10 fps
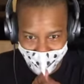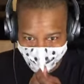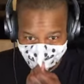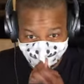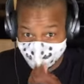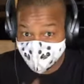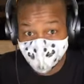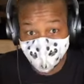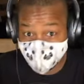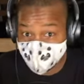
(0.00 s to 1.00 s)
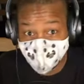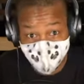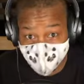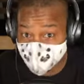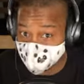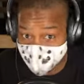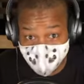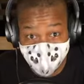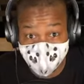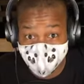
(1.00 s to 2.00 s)
They really, really, really
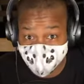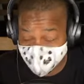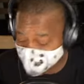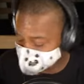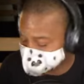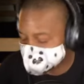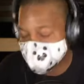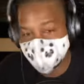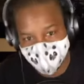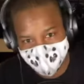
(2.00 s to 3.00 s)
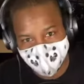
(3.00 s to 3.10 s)
hate. They don't hate him.